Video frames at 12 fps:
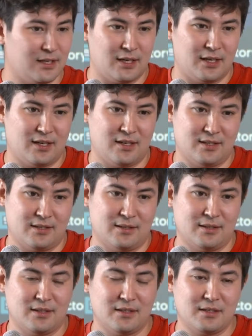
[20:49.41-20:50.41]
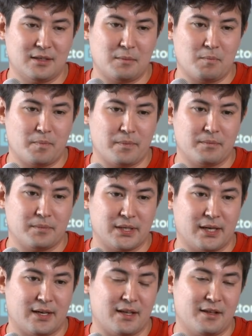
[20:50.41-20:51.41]
But
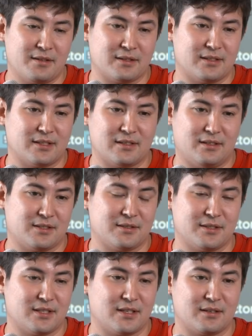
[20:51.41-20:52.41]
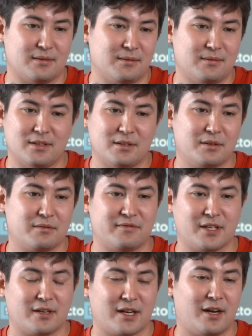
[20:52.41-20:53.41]
yeah, I think like also it's like
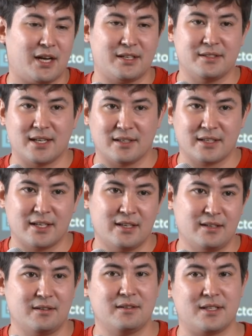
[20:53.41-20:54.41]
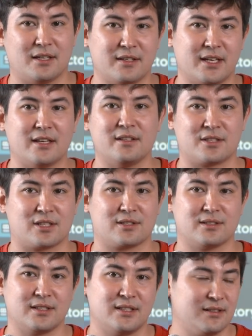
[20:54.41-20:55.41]
figuring out how to delegate
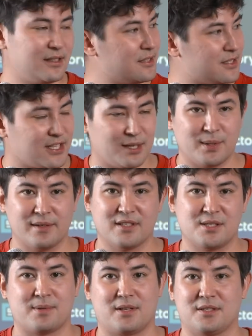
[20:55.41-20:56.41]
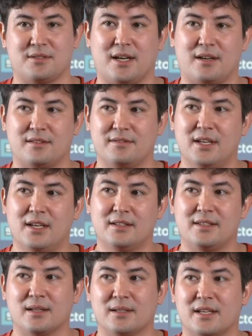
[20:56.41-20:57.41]
internally in Sky Mavis, but also how to
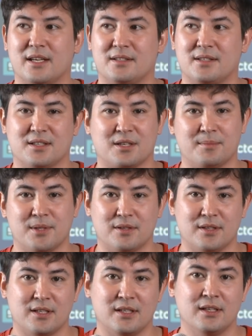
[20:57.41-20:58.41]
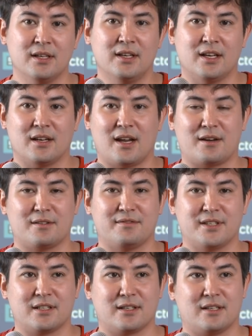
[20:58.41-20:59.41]
delegate to the community and how to
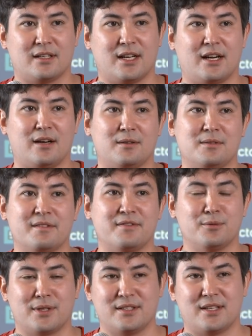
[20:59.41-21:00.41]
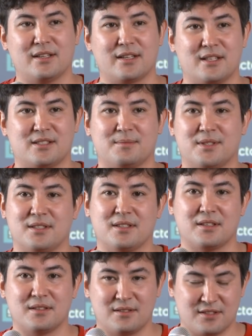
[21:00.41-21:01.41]
figure out how, if you want to delegate something
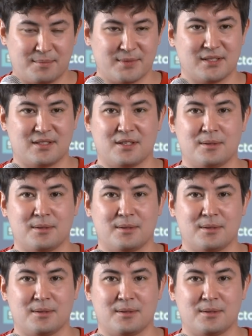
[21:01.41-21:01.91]
to the